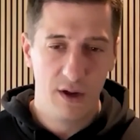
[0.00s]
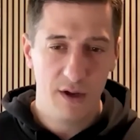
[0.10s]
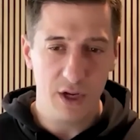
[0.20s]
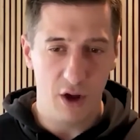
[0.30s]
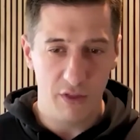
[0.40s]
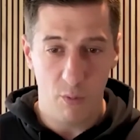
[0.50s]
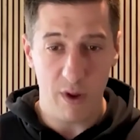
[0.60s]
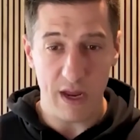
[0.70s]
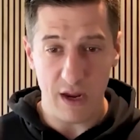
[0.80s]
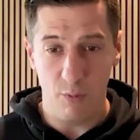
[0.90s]
that
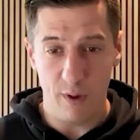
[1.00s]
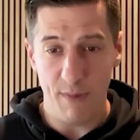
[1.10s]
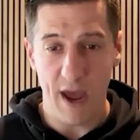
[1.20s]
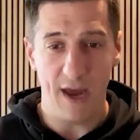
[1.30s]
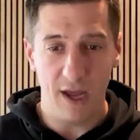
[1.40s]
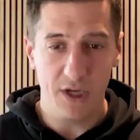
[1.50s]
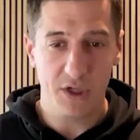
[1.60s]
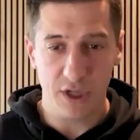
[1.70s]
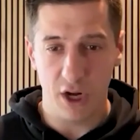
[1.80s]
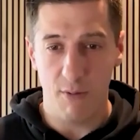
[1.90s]
we
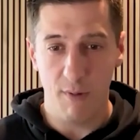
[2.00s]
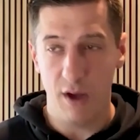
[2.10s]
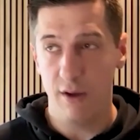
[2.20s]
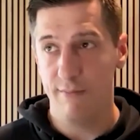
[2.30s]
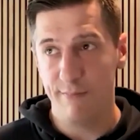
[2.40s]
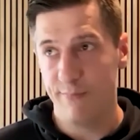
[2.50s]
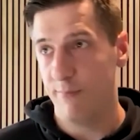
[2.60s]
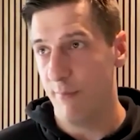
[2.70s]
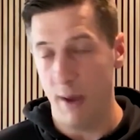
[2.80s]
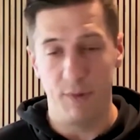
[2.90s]
manage, a
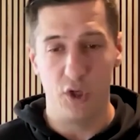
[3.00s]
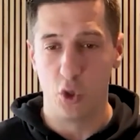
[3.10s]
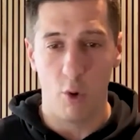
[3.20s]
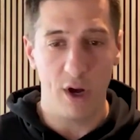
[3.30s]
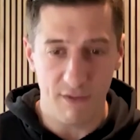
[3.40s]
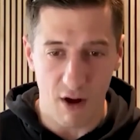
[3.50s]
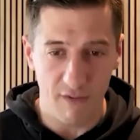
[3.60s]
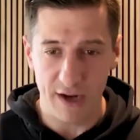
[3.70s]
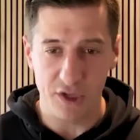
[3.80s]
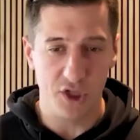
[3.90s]
majority of all
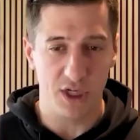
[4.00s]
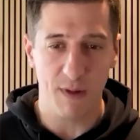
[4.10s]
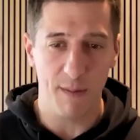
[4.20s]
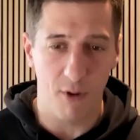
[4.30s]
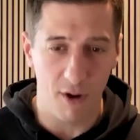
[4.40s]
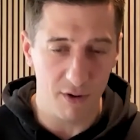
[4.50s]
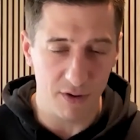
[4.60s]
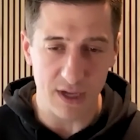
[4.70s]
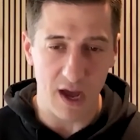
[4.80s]
that is just my partner